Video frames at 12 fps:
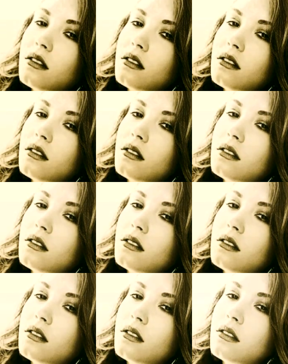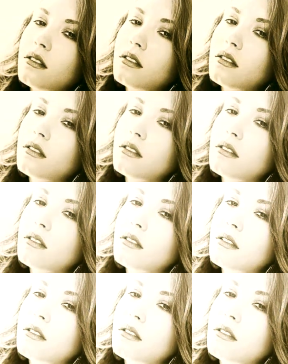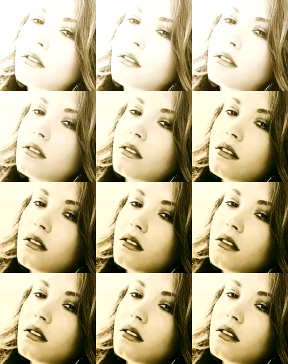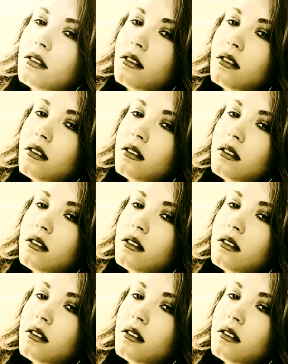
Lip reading: (no one is talking)